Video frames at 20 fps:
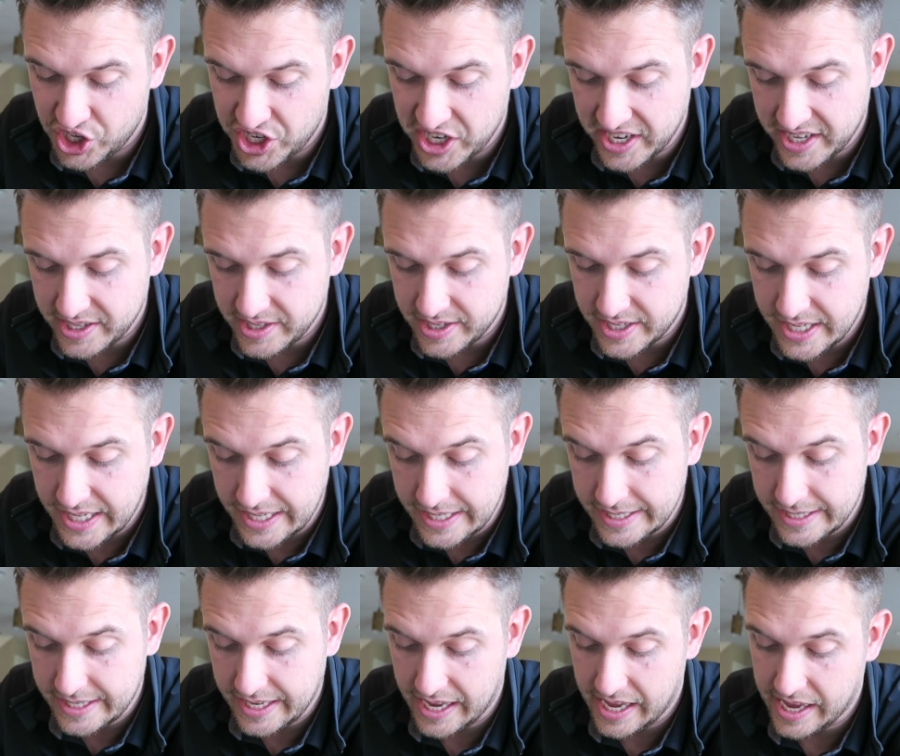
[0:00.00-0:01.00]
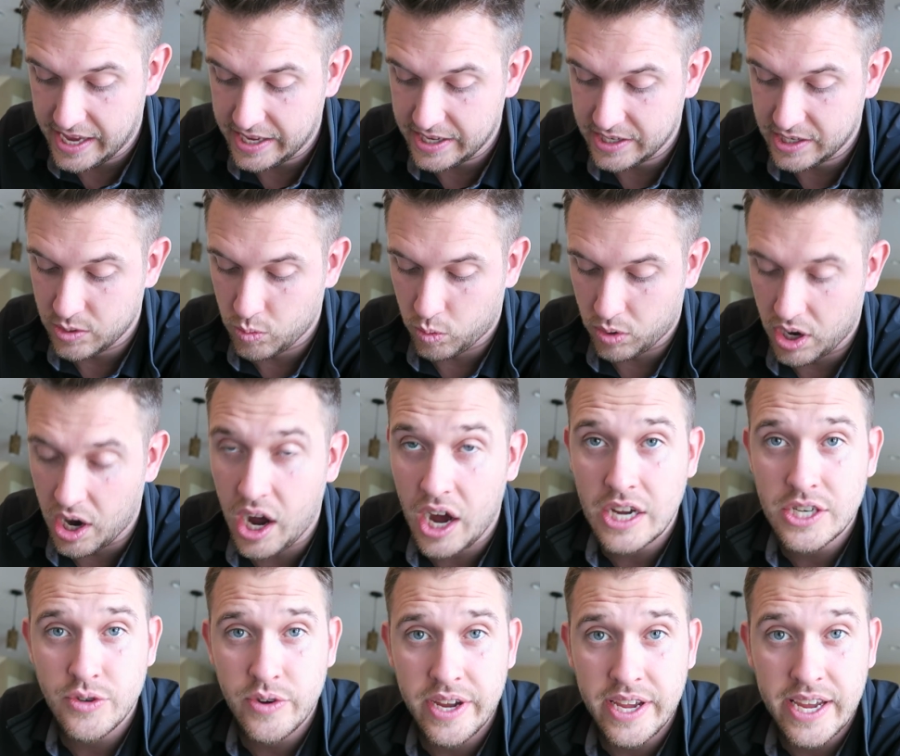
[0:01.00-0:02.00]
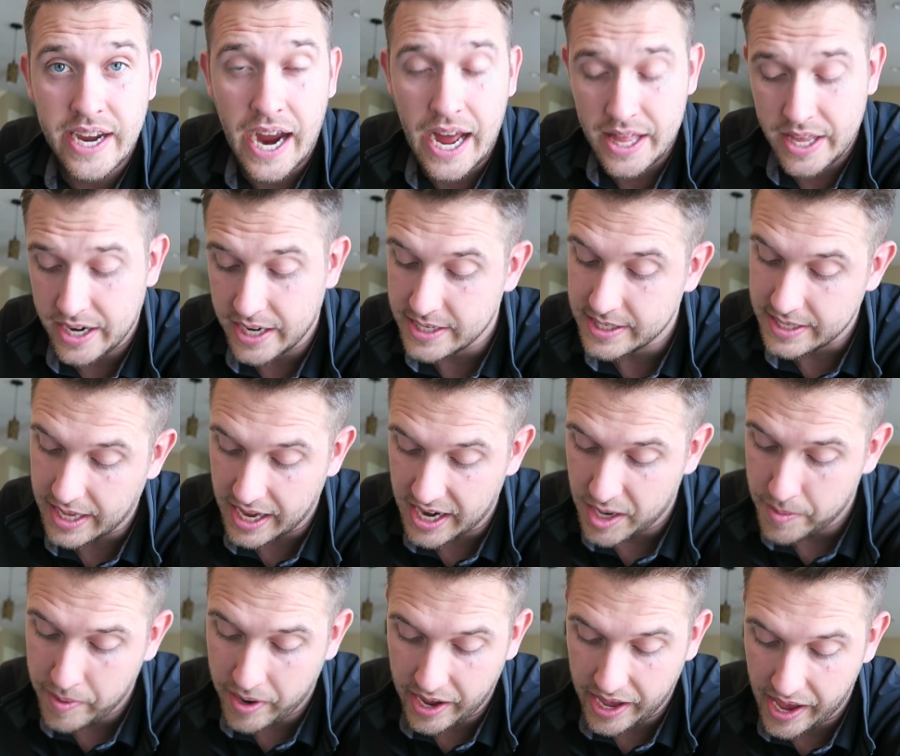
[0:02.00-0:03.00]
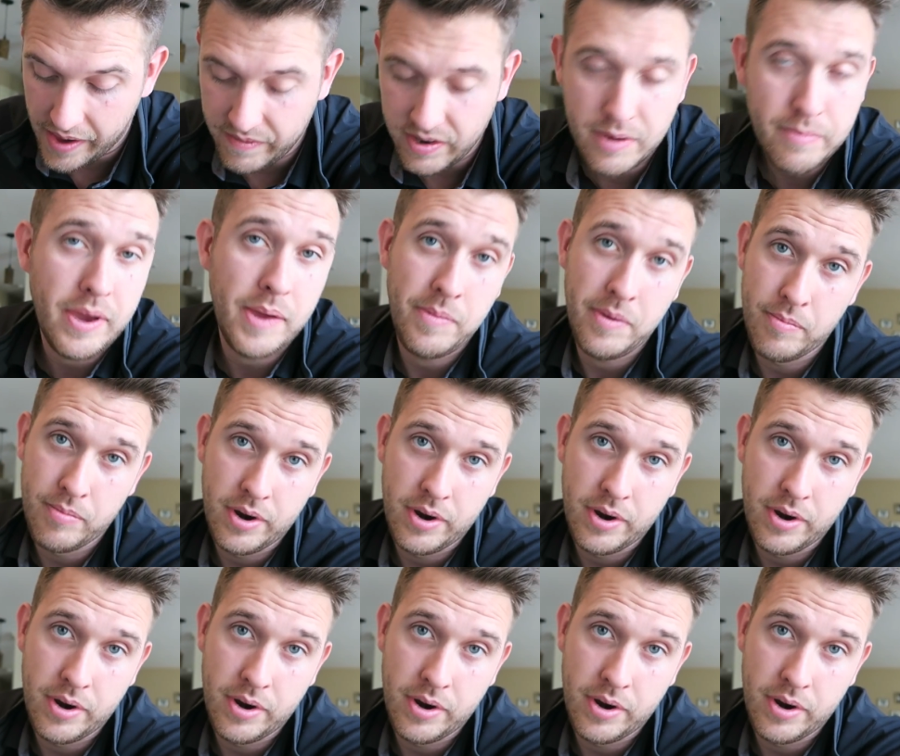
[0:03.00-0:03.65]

Gen Z says, were Audri and Kailand excited about having a baby